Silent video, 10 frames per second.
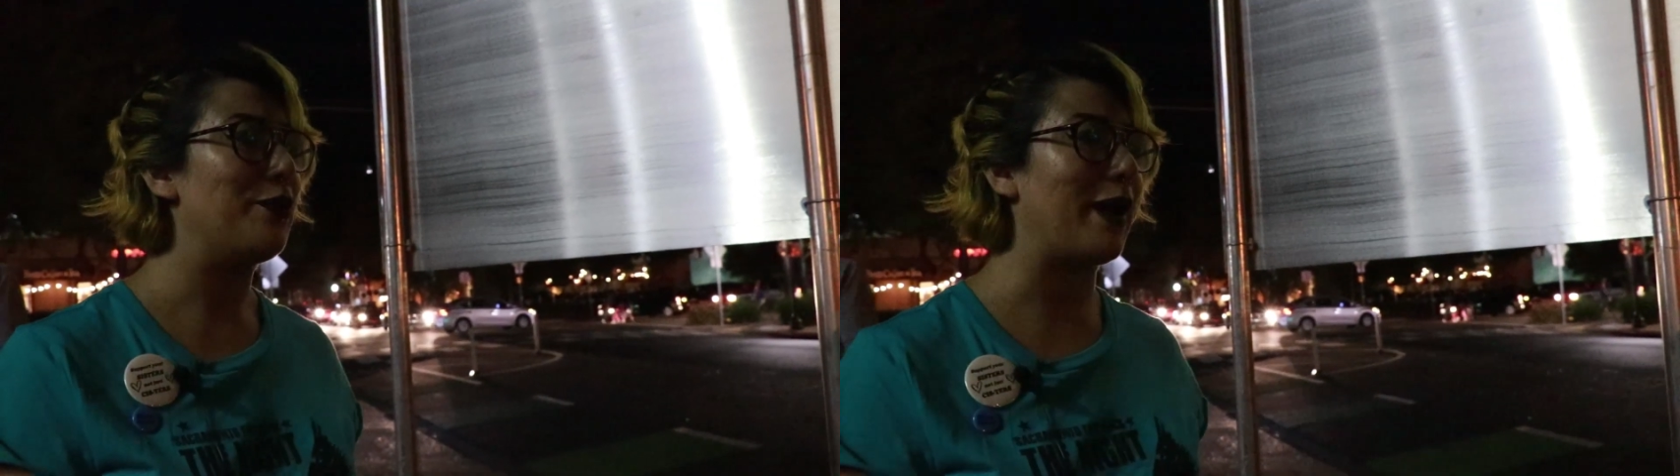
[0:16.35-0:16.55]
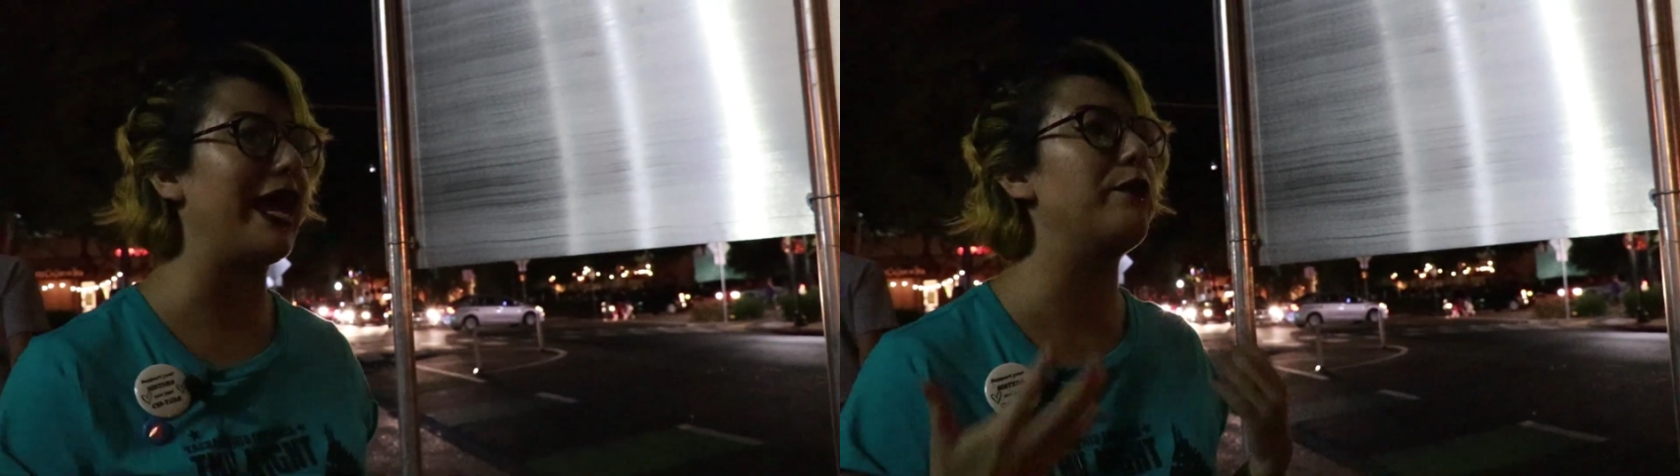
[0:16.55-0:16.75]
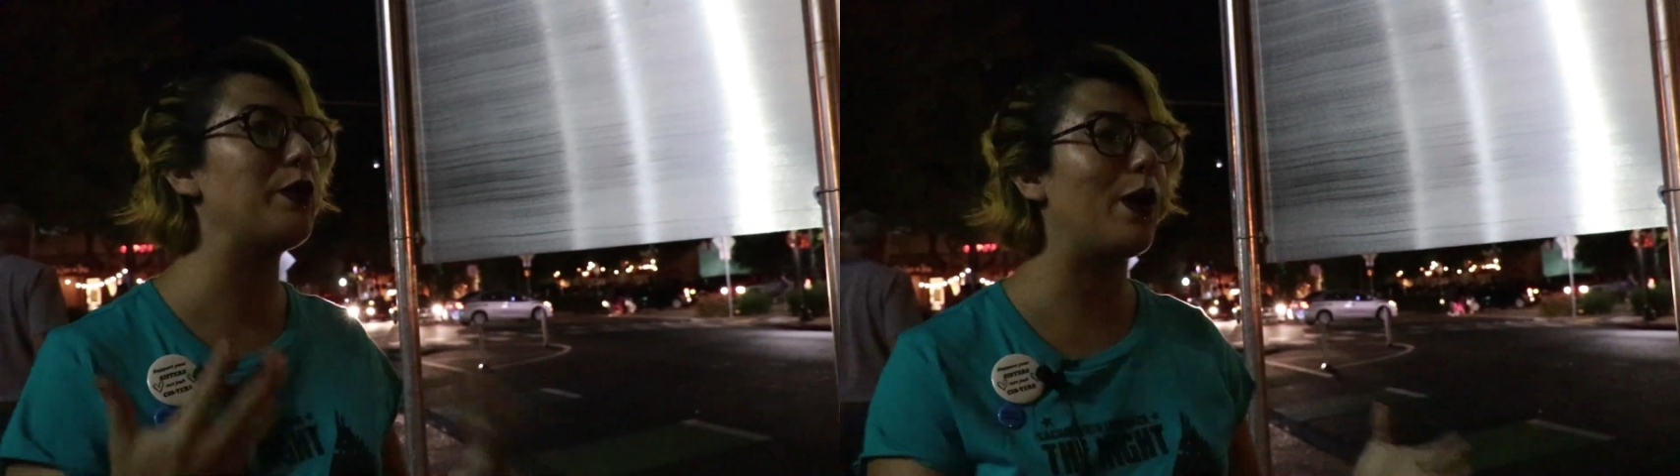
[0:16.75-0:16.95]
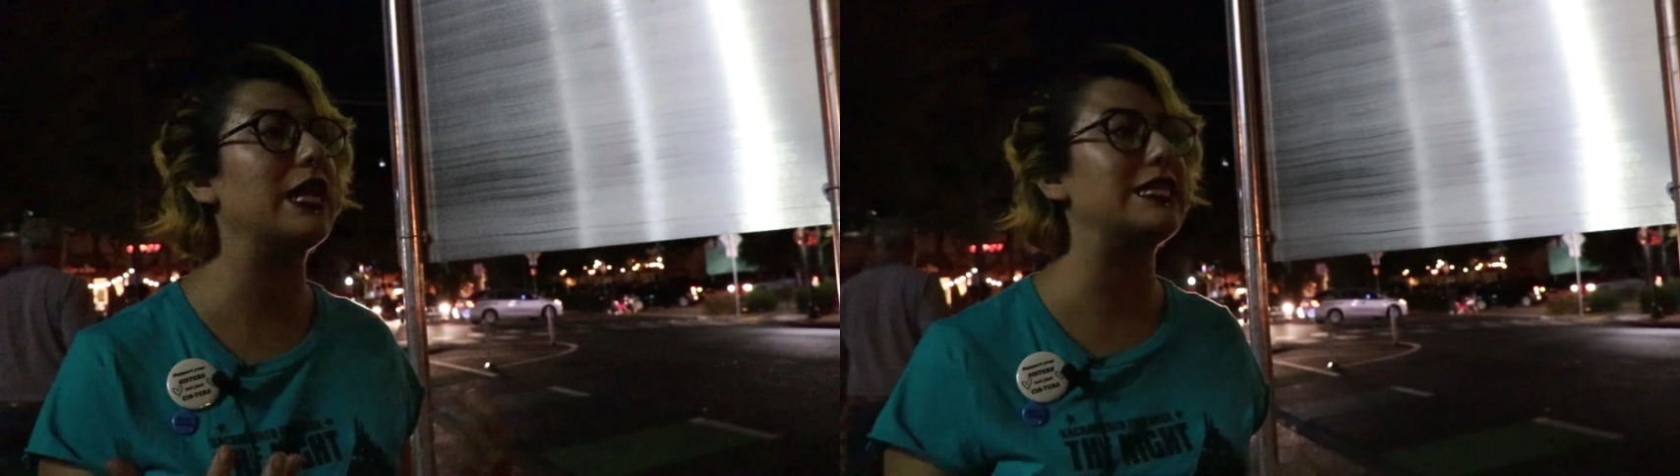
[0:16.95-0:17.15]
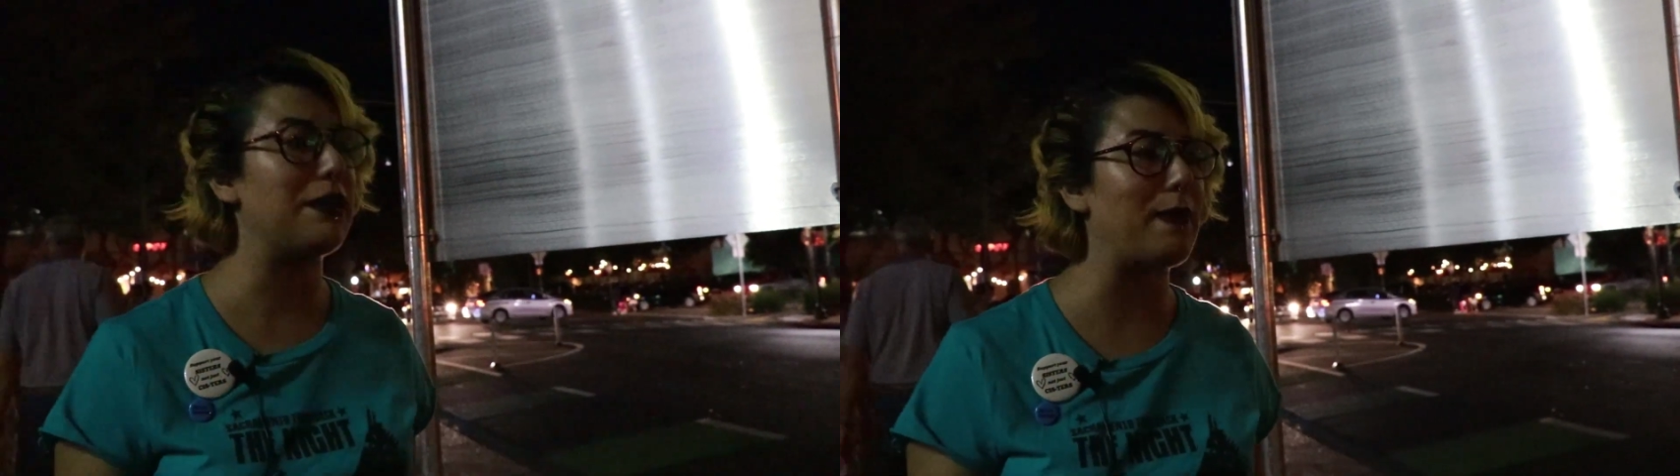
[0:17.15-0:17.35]
right? And we
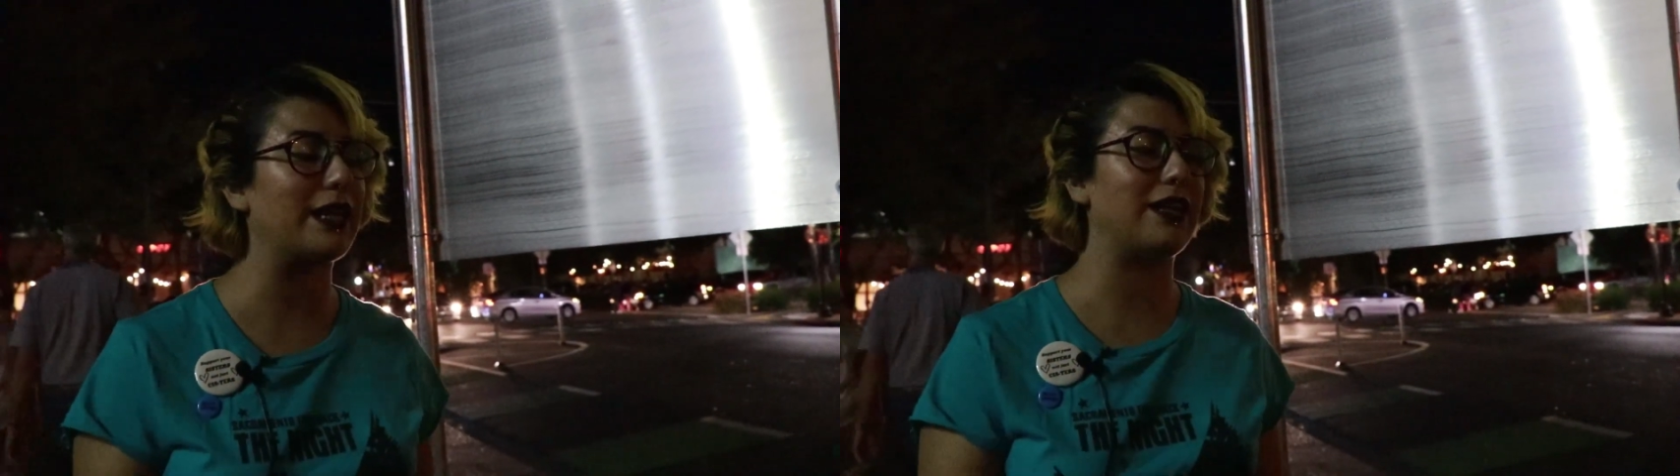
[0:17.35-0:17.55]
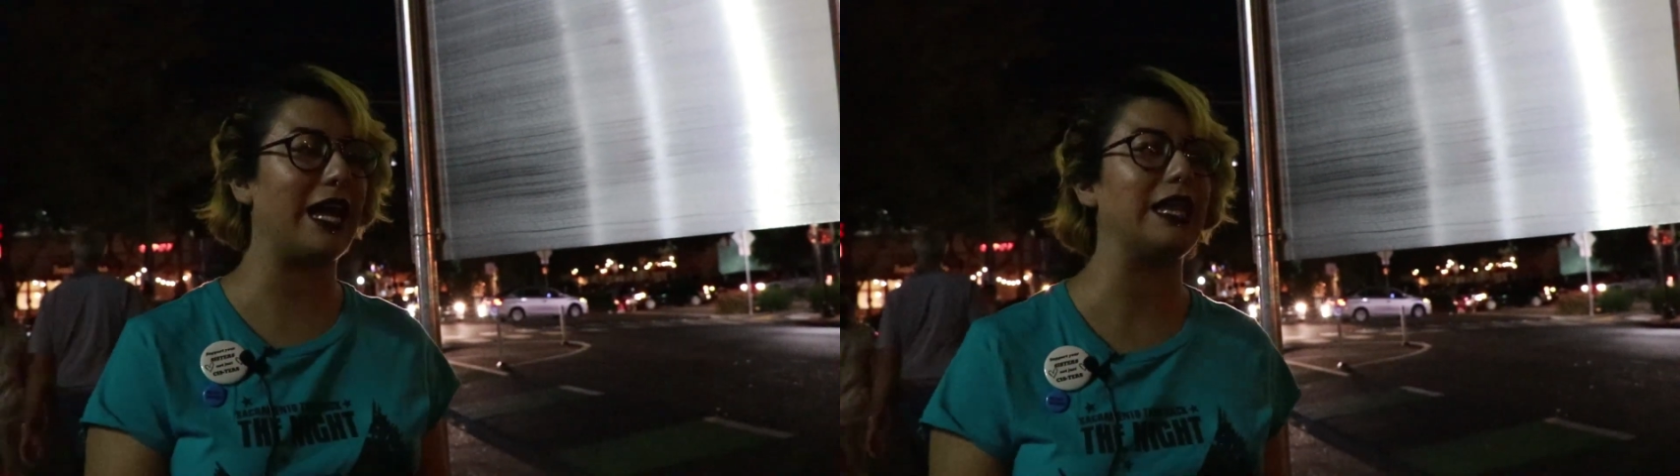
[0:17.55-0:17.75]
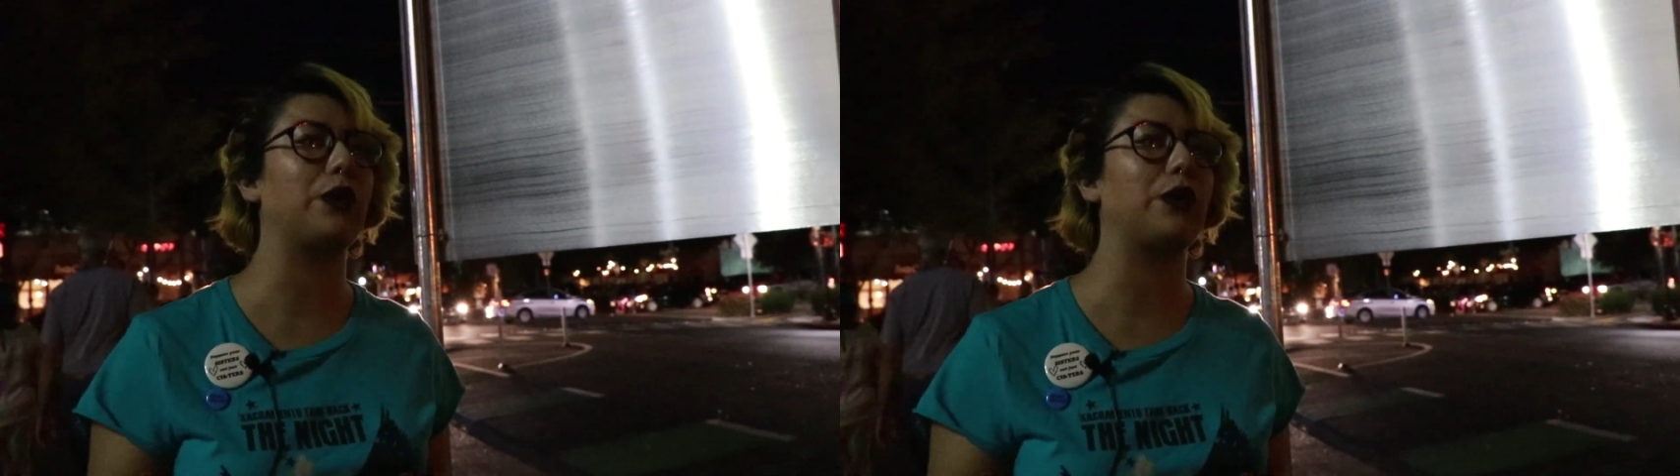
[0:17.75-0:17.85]
want to take back the night.